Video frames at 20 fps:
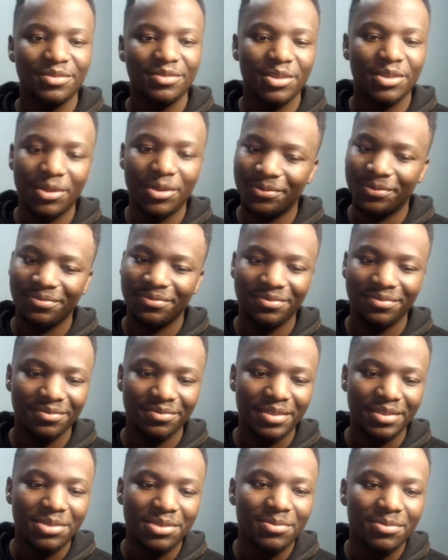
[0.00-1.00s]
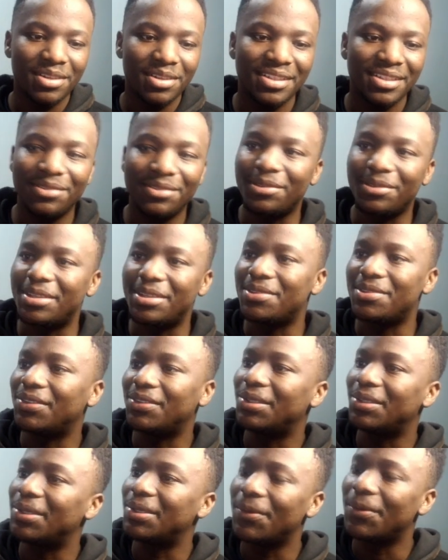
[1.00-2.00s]
So that's much it for this
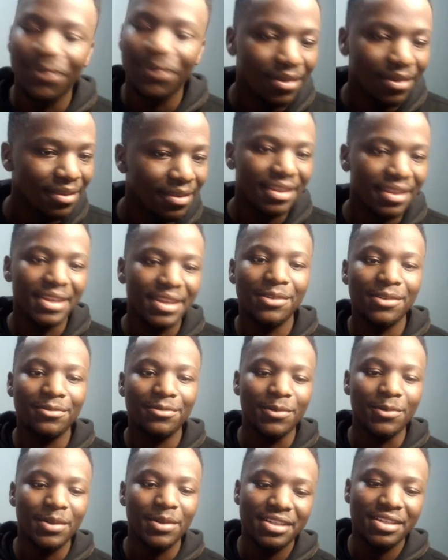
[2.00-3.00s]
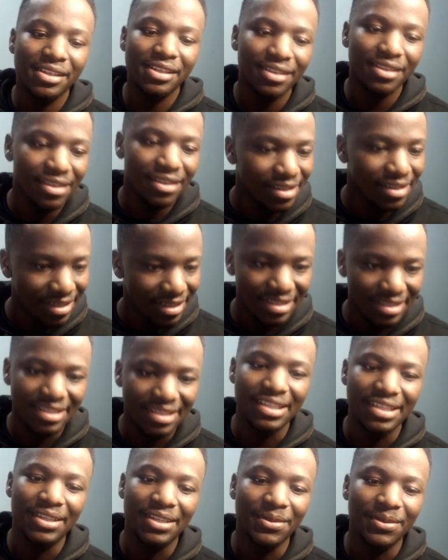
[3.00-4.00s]
video. Thank you for watching.
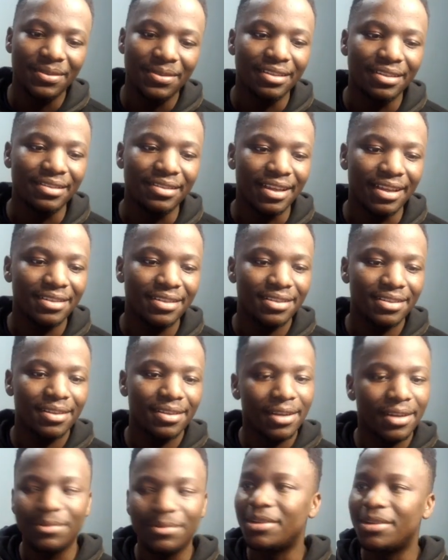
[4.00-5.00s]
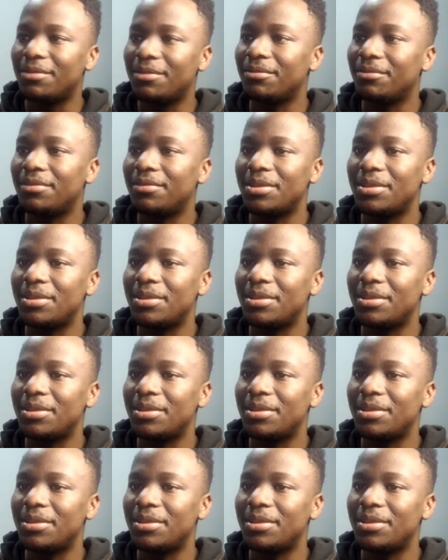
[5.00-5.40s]
See you in the next upcoming